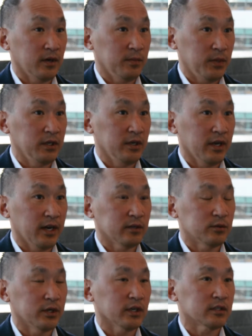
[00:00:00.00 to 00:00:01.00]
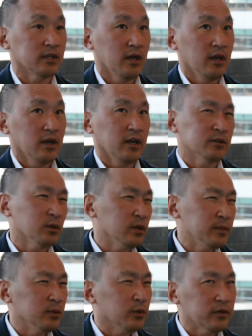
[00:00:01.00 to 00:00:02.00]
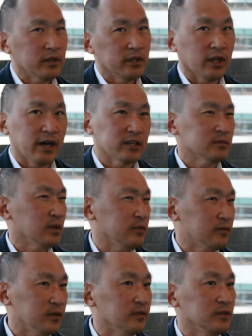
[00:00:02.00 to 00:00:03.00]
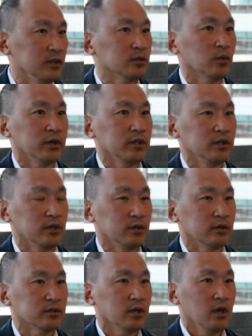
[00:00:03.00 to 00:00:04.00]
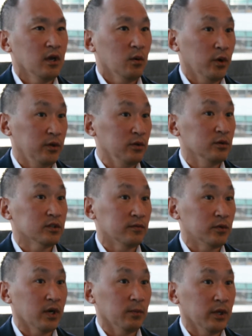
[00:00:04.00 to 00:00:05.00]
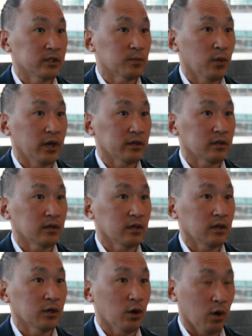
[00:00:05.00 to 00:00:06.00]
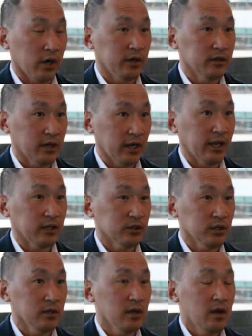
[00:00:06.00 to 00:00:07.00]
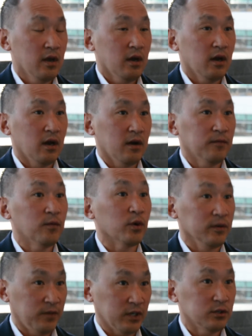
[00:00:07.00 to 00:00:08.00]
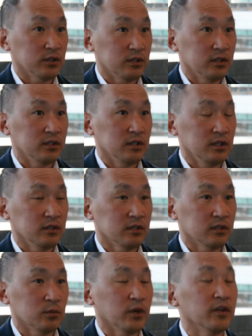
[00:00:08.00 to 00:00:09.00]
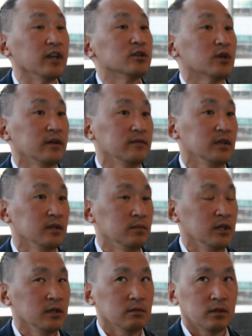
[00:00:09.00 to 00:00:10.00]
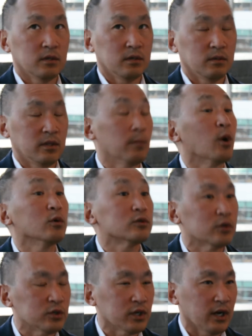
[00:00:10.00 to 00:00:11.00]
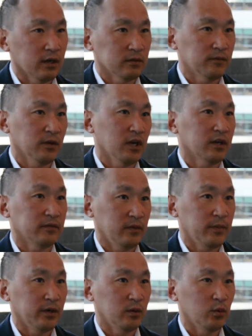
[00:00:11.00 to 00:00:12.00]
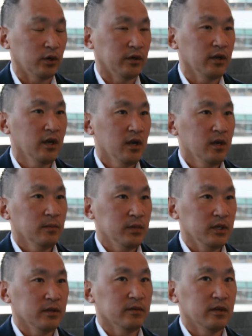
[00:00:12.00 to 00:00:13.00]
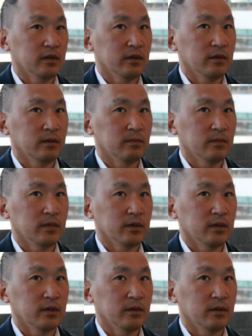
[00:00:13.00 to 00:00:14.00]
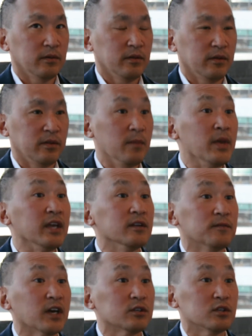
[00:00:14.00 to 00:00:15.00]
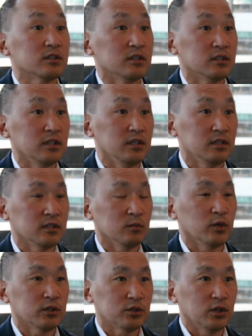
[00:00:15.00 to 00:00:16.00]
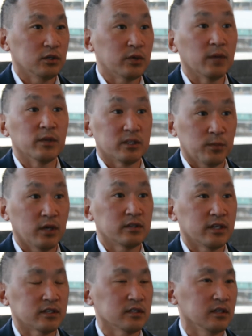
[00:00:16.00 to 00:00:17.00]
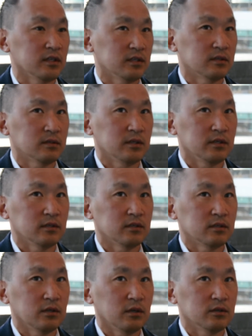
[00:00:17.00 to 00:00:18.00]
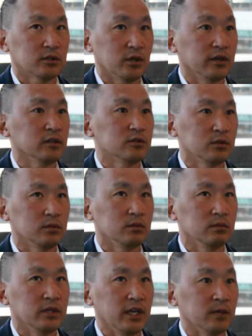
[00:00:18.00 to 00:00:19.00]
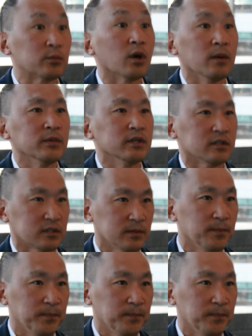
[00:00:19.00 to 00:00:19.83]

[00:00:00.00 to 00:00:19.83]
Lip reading: pediatrics. It's only been within the last maybe 15-20 years where the use of dry blood spot card collection for infectious diseases, with HIV being the poster child, for lack of a better word, being the main infectious disease in which dry blood spot testing is starting to gain prominence.